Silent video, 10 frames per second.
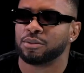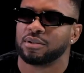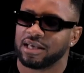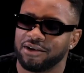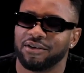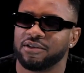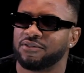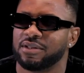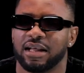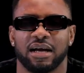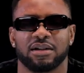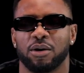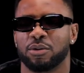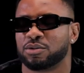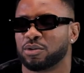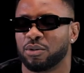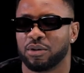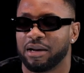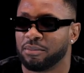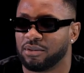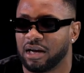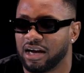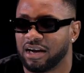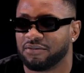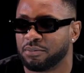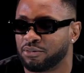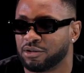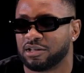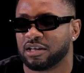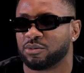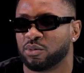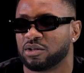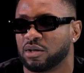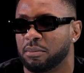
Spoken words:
So get ready for that. Also, I have a project which